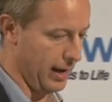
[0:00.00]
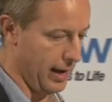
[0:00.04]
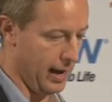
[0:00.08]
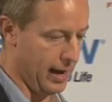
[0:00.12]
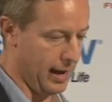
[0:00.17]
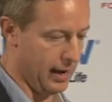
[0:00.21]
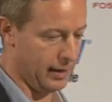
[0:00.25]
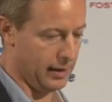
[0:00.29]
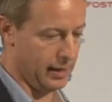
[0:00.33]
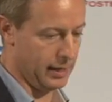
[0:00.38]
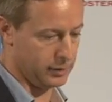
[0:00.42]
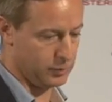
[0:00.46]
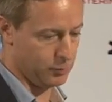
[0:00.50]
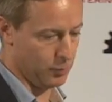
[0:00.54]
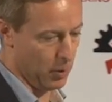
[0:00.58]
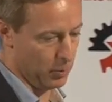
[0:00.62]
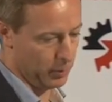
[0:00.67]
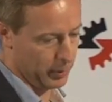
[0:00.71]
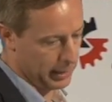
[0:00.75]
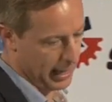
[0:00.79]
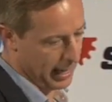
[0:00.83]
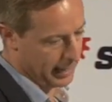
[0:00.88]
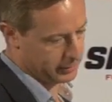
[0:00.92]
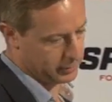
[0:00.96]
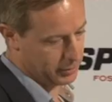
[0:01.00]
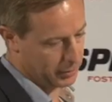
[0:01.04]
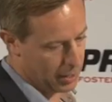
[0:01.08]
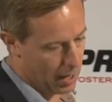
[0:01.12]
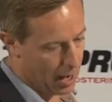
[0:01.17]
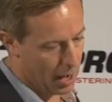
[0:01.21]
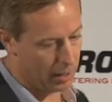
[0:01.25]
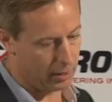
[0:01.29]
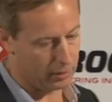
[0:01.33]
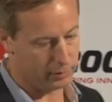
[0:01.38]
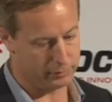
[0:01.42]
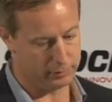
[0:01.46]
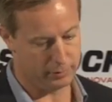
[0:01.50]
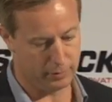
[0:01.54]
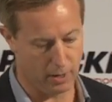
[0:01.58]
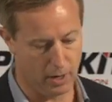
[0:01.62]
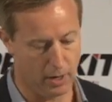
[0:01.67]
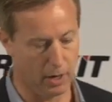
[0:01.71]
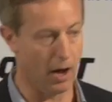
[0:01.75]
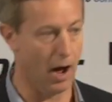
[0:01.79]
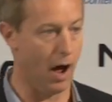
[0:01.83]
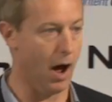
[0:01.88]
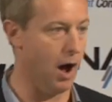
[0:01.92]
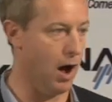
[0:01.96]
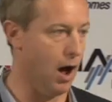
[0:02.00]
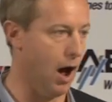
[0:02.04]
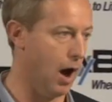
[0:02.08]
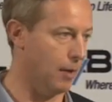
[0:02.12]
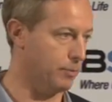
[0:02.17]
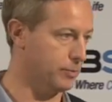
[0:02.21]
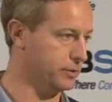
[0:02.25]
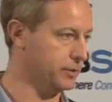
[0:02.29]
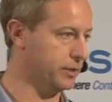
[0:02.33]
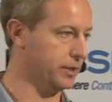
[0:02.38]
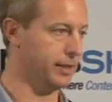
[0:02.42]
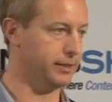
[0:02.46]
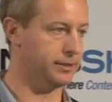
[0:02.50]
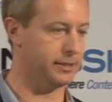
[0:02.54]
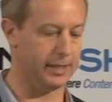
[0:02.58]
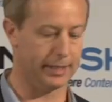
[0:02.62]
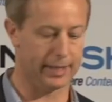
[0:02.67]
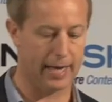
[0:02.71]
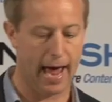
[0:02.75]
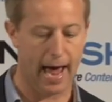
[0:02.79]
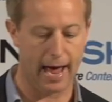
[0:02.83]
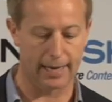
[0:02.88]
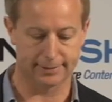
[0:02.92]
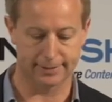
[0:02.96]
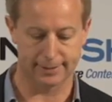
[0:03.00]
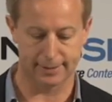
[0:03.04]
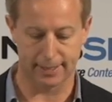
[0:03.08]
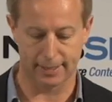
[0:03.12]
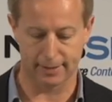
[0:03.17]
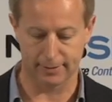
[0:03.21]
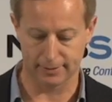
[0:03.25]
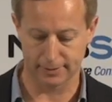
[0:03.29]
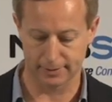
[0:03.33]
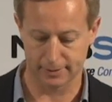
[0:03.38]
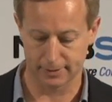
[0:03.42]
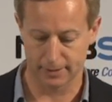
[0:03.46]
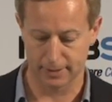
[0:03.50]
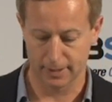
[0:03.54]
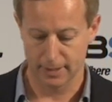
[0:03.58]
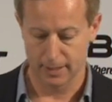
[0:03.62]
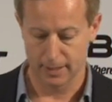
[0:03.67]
is what we like to call the opportunistic ad sales.